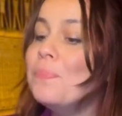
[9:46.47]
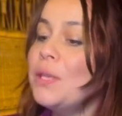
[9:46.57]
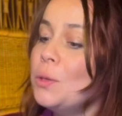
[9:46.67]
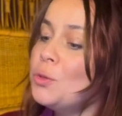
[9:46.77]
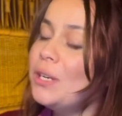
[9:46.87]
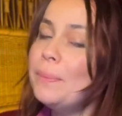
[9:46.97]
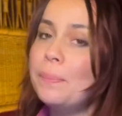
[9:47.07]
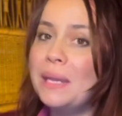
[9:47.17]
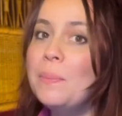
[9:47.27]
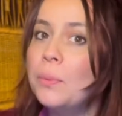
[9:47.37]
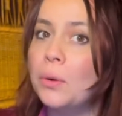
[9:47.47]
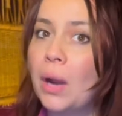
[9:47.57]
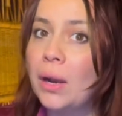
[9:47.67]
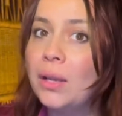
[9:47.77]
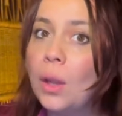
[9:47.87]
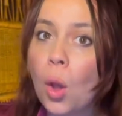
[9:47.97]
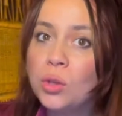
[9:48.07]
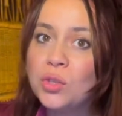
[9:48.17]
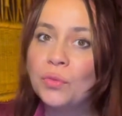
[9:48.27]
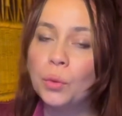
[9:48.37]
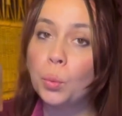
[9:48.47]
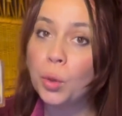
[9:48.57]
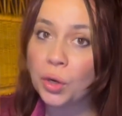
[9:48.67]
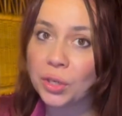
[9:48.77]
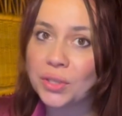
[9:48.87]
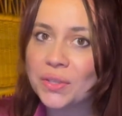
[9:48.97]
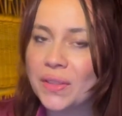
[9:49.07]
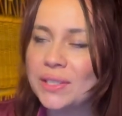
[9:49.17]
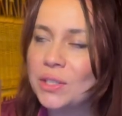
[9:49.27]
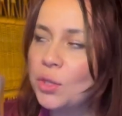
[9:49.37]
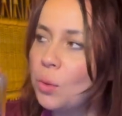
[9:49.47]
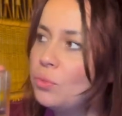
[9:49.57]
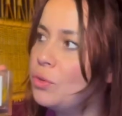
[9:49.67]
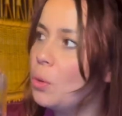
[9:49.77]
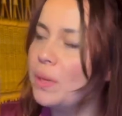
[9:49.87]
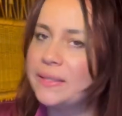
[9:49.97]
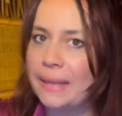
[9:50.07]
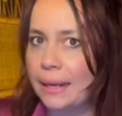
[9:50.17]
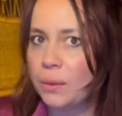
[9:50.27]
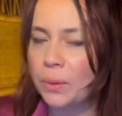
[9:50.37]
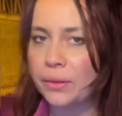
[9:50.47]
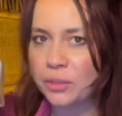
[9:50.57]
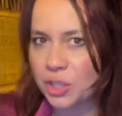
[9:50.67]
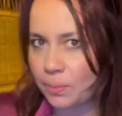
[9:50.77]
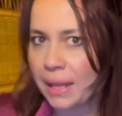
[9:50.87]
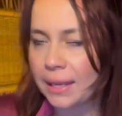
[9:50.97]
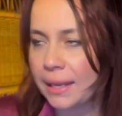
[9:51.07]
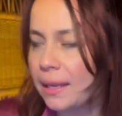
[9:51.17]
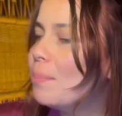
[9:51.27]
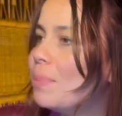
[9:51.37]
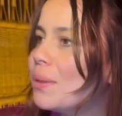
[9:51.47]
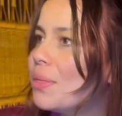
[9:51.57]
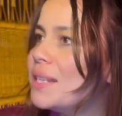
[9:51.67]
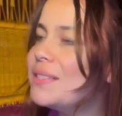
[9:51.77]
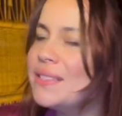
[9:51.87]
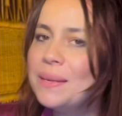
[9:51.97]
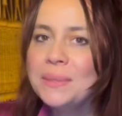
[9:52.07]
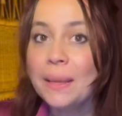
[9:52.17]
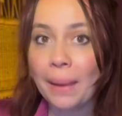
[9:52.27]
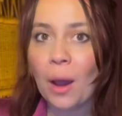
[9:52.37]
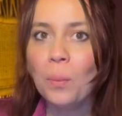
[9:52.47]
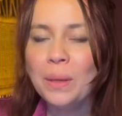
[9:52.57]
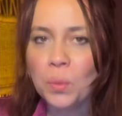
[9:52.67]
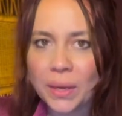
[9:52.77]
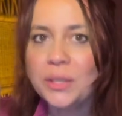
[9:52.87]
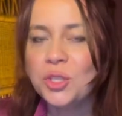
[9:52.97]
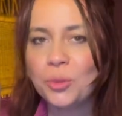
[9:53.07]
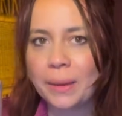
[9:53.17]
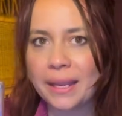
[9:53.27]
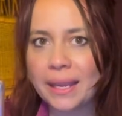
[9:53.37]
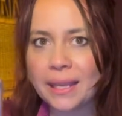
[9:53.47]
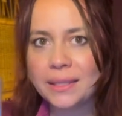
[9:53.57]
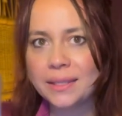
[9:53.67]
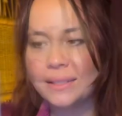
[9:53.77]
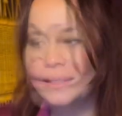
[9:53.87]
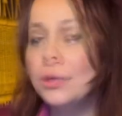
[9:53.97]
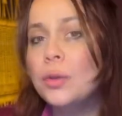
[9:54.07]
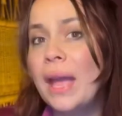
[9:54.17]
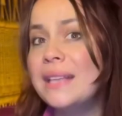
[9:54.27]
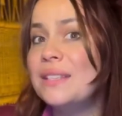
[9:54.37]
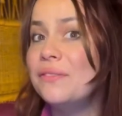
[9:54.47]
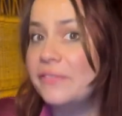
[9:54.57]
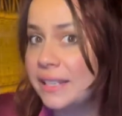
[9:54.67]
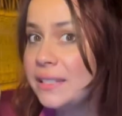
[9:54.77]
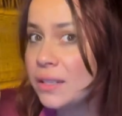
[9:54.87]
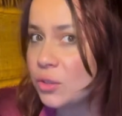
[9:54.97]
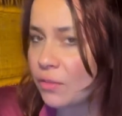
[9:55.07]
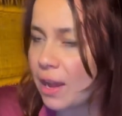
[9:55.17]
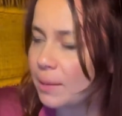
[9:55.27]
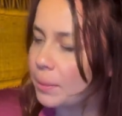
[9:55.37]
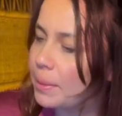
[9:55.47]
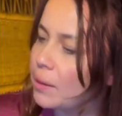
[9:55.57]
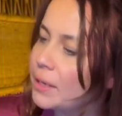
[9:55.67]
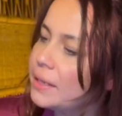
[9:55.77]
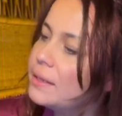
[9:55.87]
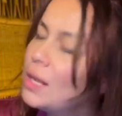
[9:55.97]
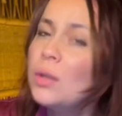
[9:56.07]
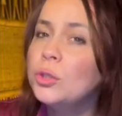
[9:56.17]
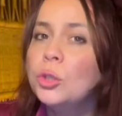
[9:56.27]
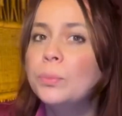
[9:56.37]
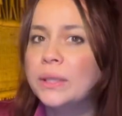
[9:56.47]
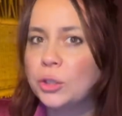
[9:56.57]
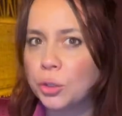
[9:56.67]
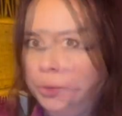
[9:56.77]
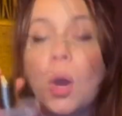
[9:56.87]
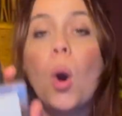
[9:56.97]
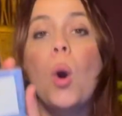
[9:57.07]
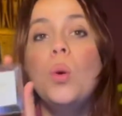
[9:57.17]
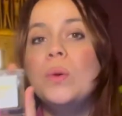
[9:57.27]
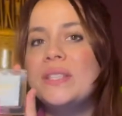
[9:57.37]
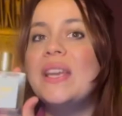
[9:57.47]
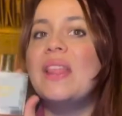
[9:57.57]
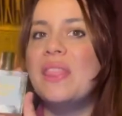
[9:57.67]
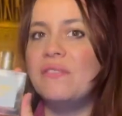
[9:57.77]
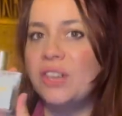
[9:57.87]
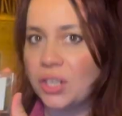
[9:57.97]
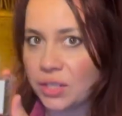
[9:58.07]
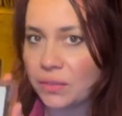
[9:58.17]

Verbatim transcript: usually people are lost for words. They don't know exactly what they're smelling, but they seem somehow bewitched by it. It also has a vintage vibe about it. Not too mature, always in the verge of